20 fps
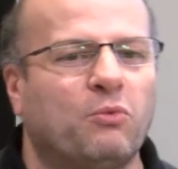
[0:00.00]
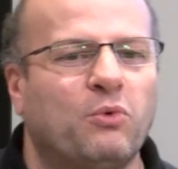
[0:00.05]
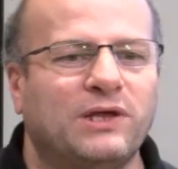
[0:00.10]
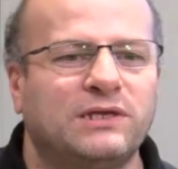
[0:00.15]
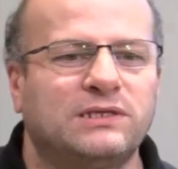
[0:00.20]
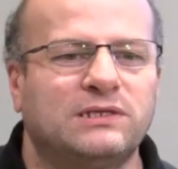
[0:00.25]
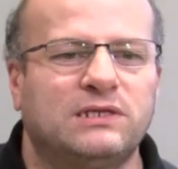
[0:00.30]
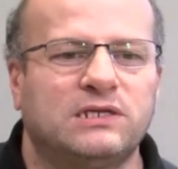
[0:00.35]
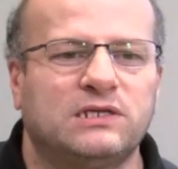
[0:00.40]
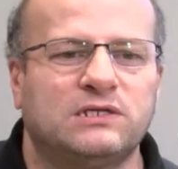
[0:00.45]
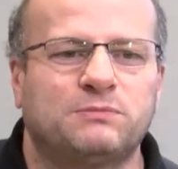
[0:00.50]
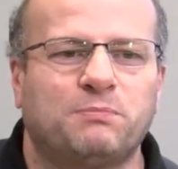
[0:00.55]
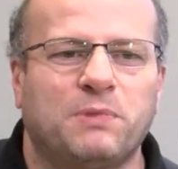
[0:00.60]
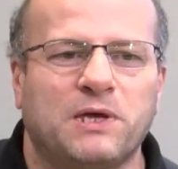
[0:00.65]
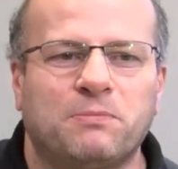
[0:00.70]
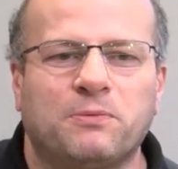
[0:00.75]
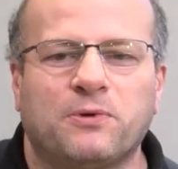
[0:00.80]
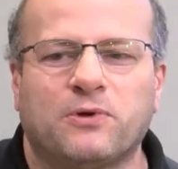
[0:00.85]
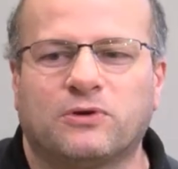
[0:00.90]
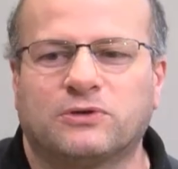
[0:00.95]
when these
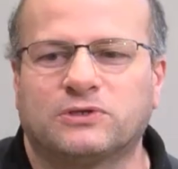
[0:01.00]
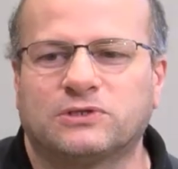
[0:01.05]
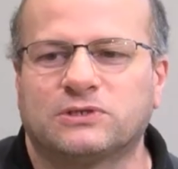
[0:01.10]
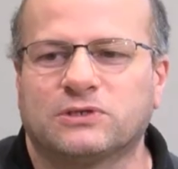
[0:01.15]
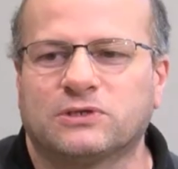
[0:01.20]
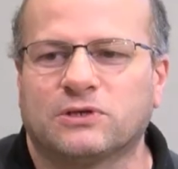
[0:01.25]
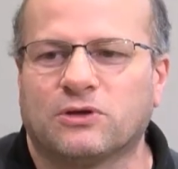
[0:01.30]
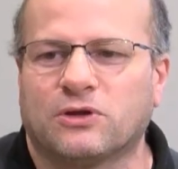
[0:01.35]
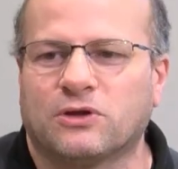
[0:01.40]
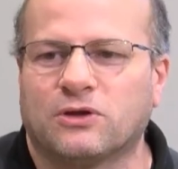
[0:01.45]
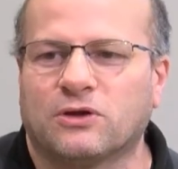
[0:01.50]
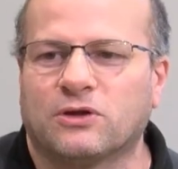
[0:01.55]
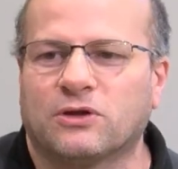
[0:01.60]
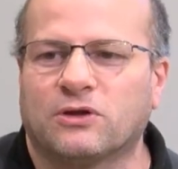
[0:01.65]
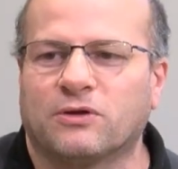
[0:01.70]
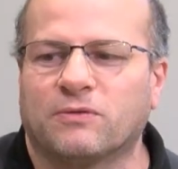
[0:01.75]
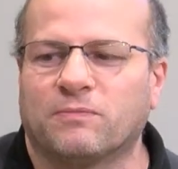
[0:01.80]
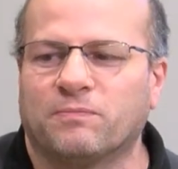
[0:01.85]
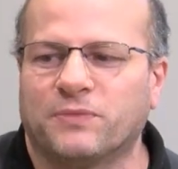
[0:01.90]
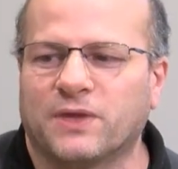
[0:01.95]
papers
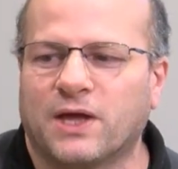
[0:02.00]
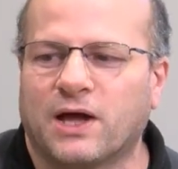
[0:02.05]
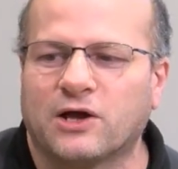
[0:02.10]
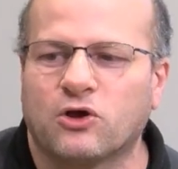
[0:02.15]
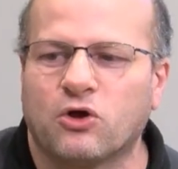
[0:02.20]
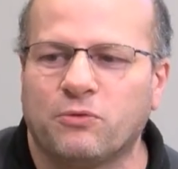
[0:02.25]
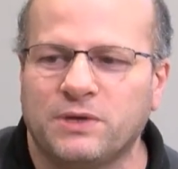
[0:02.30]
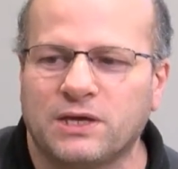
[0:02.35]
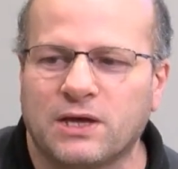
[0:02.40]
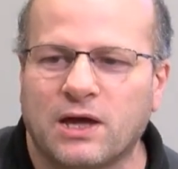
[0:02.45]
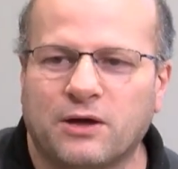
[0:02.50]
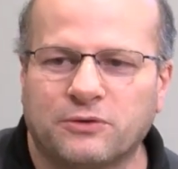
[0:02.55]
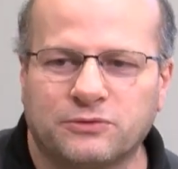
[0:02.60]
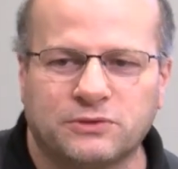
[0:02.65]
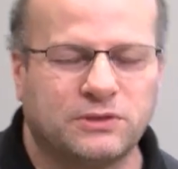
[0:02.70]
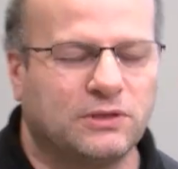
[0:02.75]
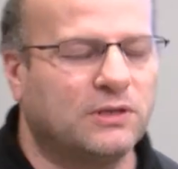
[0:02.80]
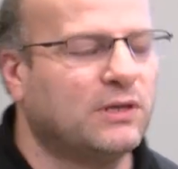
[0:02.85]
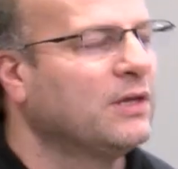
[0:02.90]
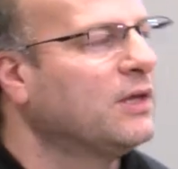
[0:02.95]
um, are coming
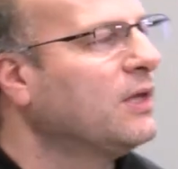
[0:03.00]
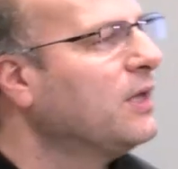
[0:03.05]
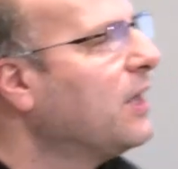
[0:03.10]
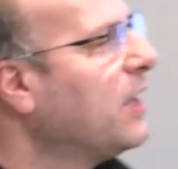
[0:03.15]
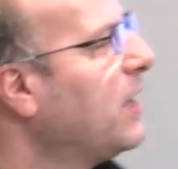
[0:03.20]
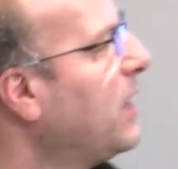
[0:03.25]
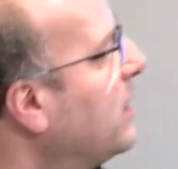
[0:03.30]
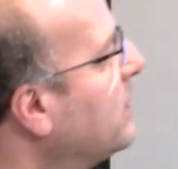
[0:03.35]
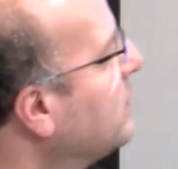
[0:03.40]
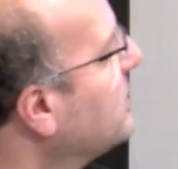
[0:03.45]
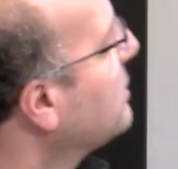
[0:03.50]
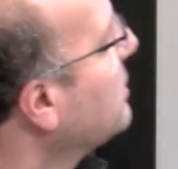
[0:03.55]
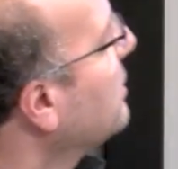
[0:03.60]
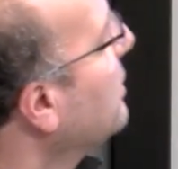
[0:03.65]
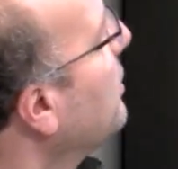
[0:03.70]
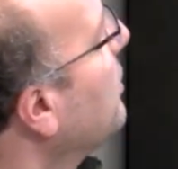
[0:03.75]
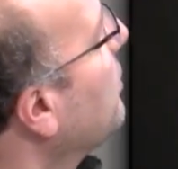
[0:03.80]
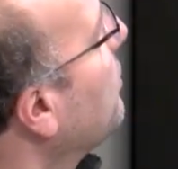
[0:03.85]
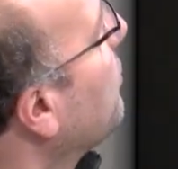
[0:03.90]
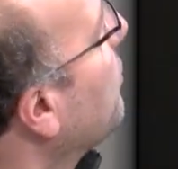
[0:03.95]
out. And
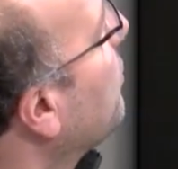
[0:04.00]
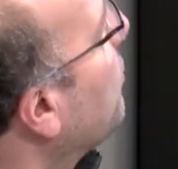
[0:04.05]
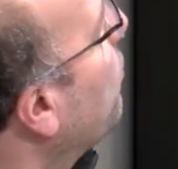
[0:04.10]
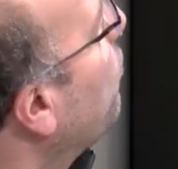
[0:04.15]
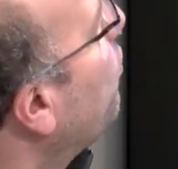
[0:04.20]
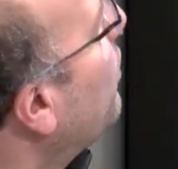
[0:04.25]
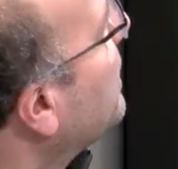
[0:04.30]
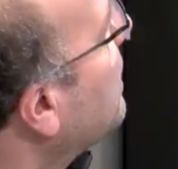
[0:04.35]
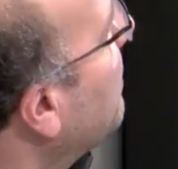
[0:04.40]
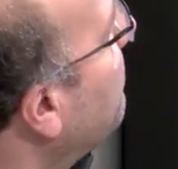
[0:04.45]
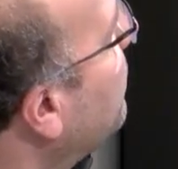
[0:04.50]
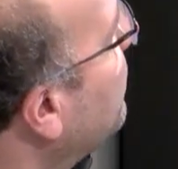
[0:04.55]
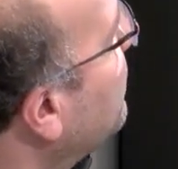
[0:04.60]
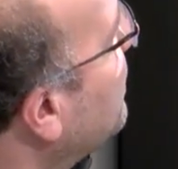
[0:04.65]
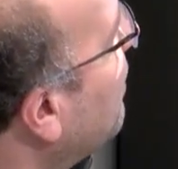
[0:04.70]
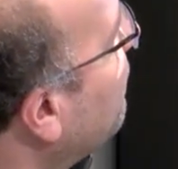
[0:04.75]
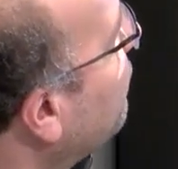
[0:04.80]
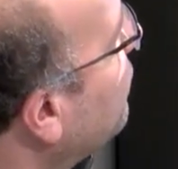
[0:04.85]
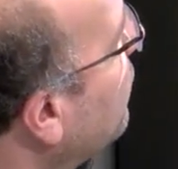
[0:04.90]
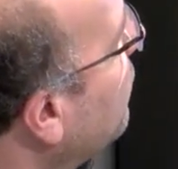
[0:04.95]
what
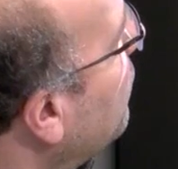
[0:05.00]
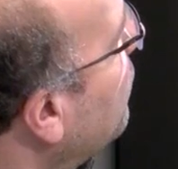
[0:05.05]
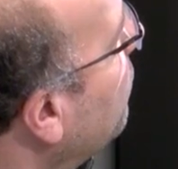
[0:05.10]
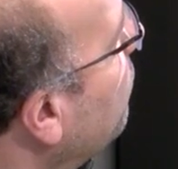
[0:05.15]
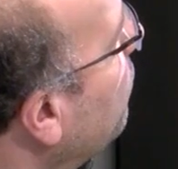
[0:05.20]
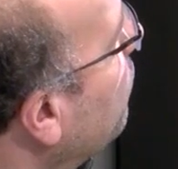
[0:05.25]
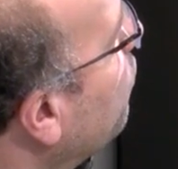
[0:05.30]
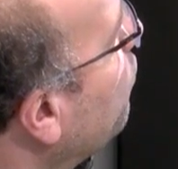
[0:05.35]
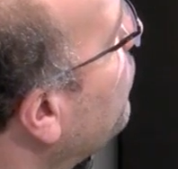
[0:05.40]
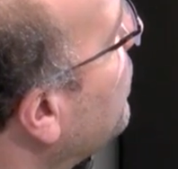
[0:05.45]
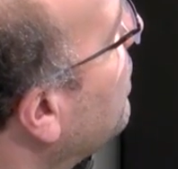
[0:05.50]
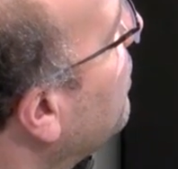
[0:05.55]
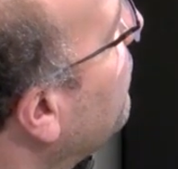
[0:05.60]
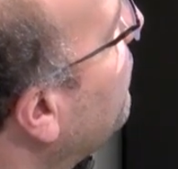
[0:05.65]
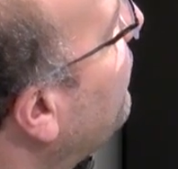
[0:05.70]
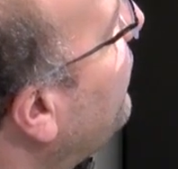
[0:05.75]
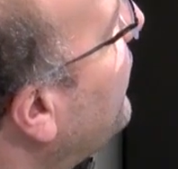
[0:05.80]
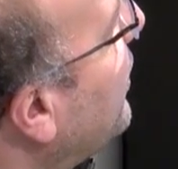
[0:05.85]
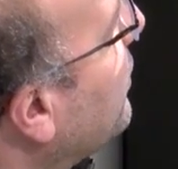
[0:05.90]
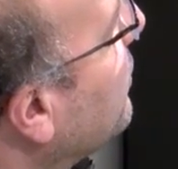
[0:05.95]
happened after? We
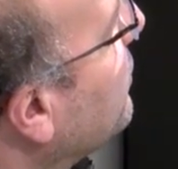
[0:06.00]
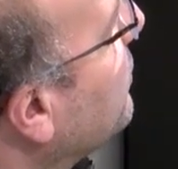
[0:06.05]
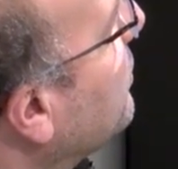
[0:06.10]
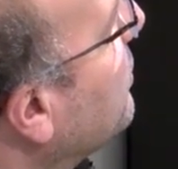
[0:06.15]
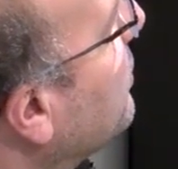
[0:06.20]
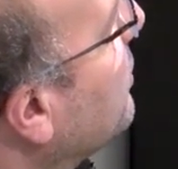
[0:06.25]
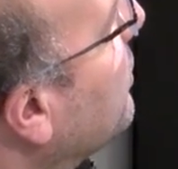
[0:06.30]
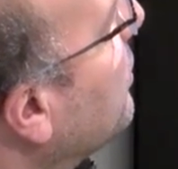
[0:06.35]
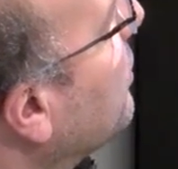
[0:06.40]
find